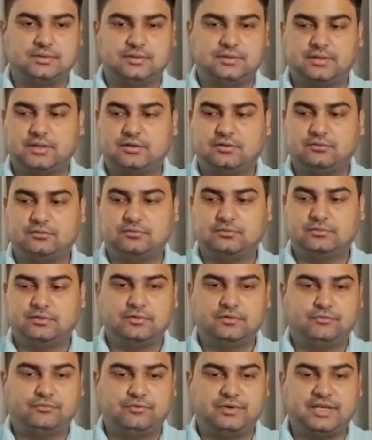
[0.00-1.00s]
Now
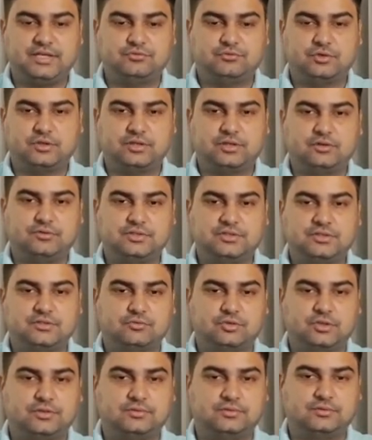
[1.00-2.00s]
fresh water allowance is
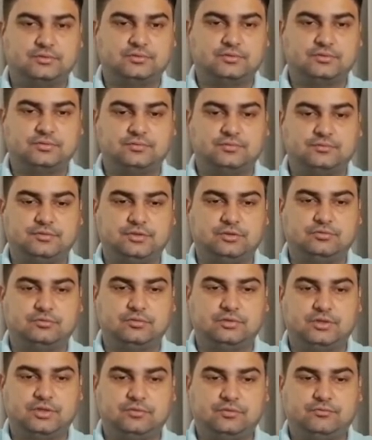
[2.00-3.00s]
what we know.
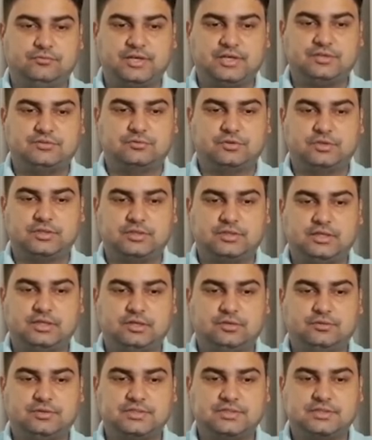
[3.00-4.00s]
Fresh water
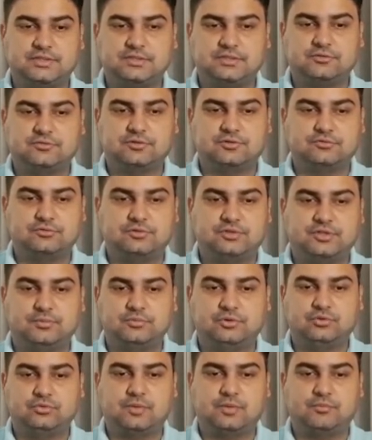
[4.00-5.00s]
allowance is equals to
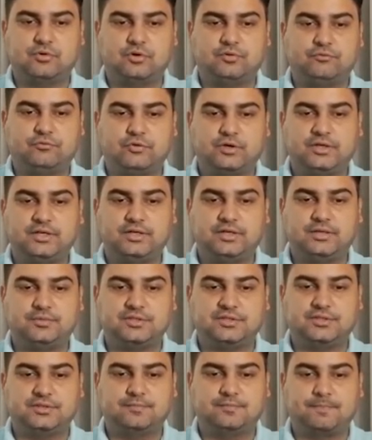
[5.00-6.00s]
W upon 40
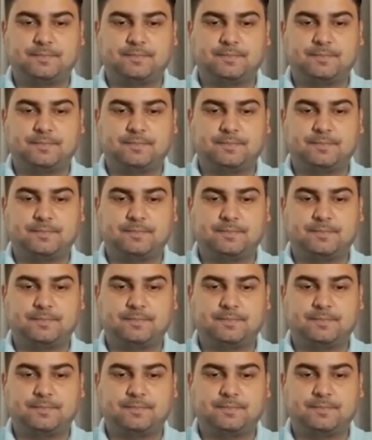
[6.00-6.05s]
TPC.